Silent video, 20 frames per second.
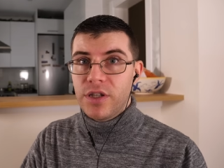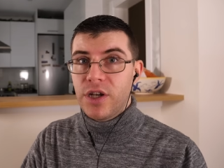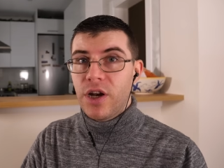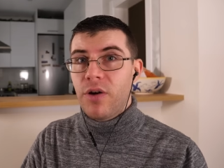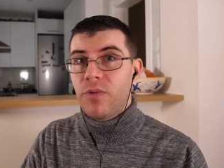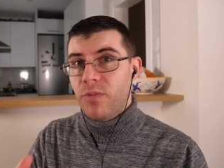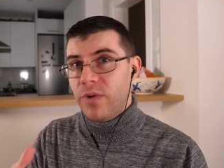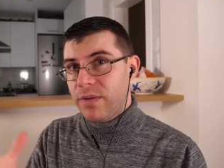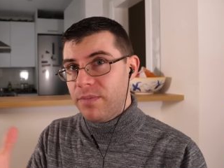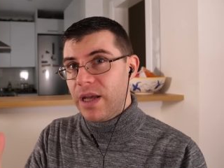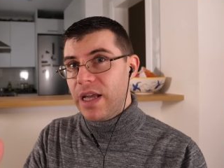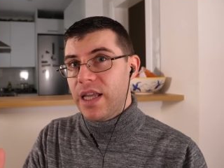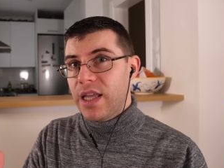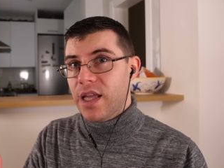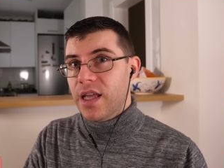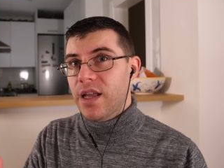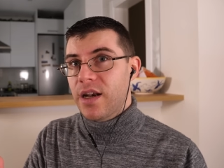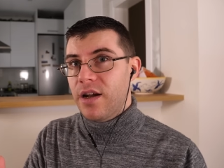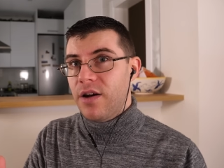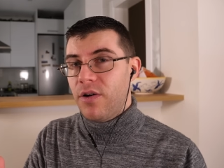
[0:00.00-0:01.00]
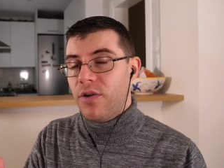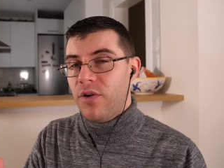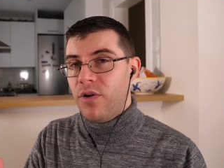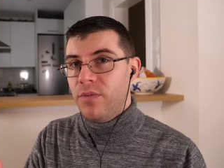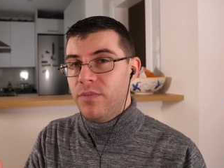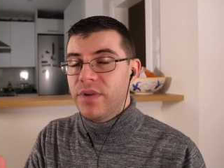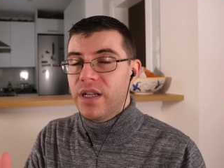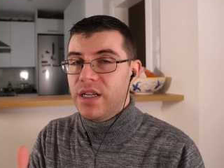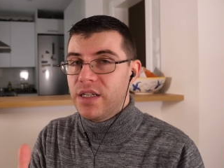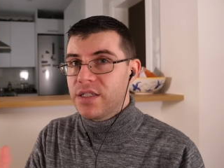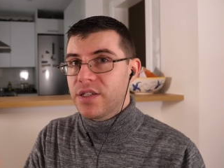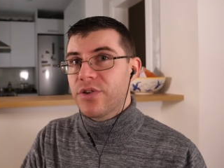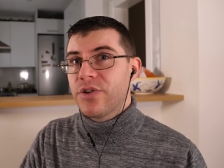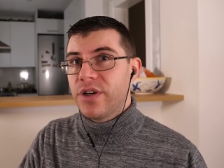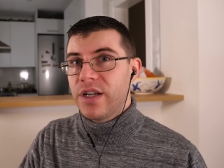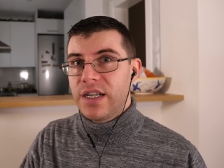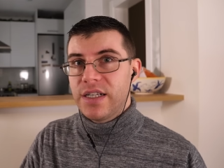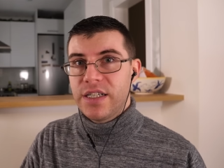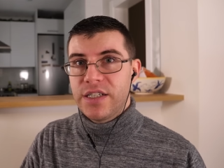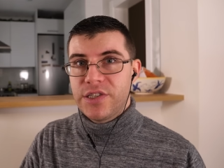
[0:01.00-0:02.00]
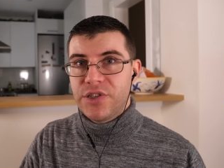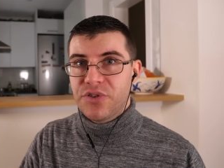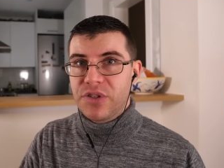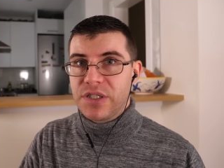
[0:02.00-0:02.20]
You know, when making it at home, it is a good idea to